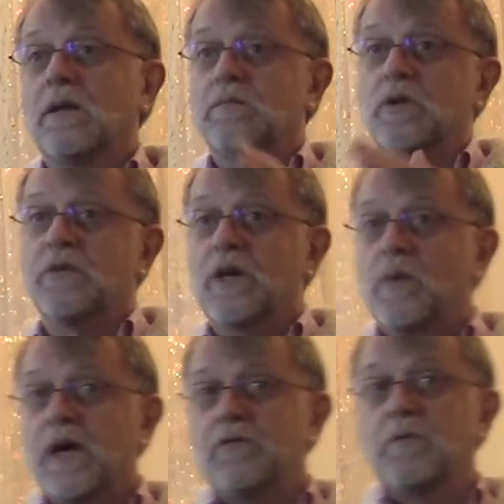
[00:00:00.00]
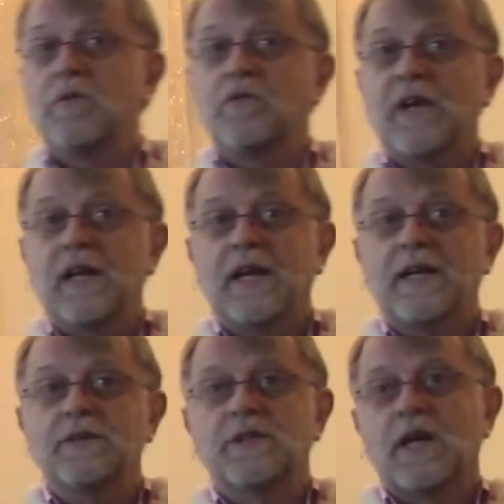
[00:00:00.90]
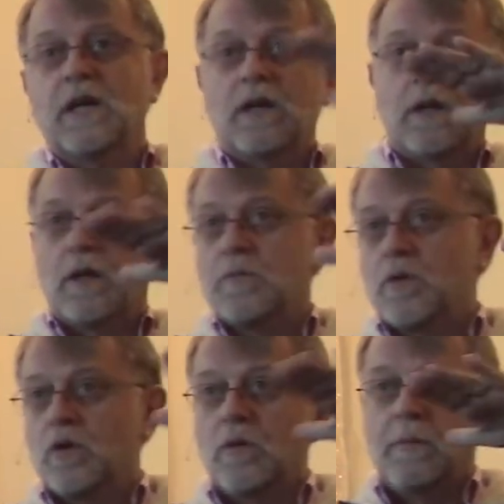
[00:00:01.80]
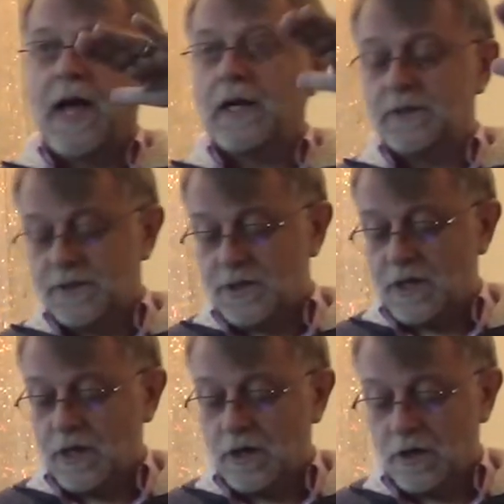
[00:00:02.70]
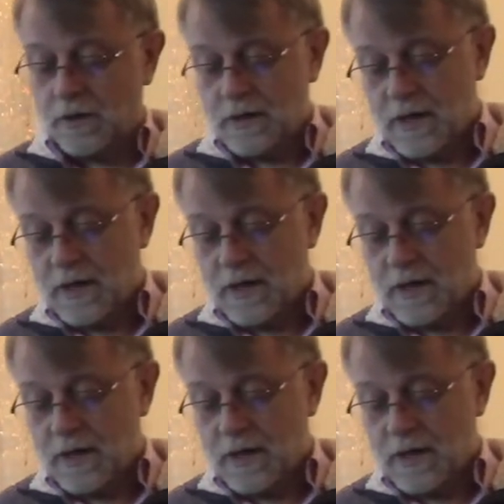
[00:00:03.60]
moving away from the feelings, getting a little more balance there.